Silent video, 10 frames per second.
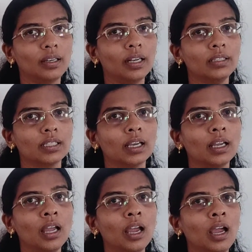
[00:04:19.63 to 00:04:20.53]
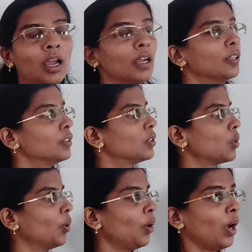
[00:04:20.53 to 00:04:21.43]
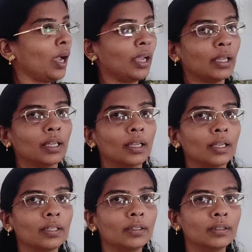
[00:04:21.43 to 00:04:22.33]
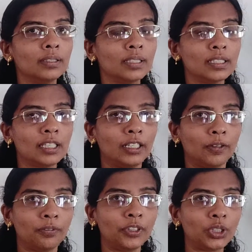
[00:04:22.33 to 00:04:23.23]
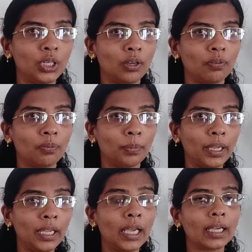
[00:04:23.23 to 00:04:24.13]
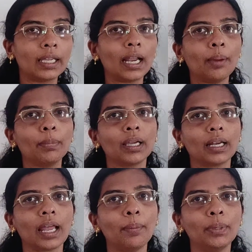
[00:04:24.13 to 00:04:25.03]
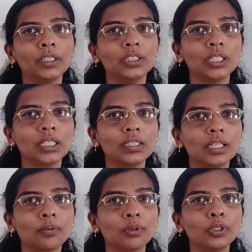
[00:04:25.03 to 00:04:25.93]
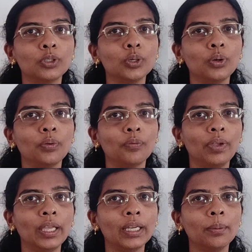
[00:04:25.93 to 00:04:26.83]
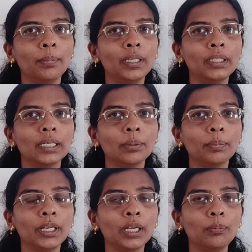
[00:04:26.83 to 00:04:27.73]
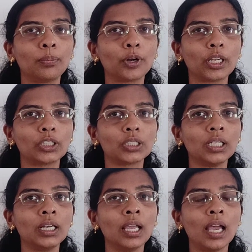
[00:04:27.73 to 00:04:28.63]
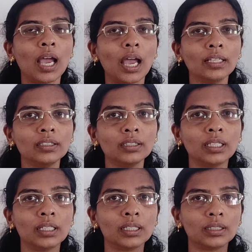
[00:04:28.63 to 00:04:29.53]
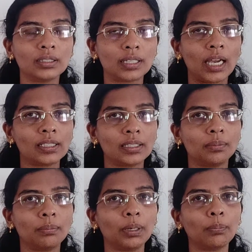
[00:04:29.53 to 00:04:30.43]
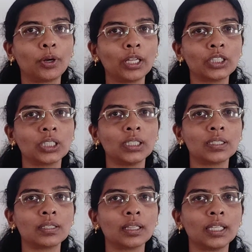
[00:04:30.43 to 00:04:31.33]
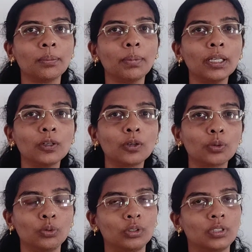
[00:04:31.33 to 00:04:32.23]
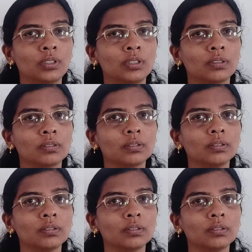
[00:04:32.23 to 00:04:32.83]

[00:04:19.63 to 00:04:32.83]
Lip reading: Right? So, this is the definition of my grammar. Grammar G is equal to variable, terminal, production, and start symbol. Production is nothing but rules.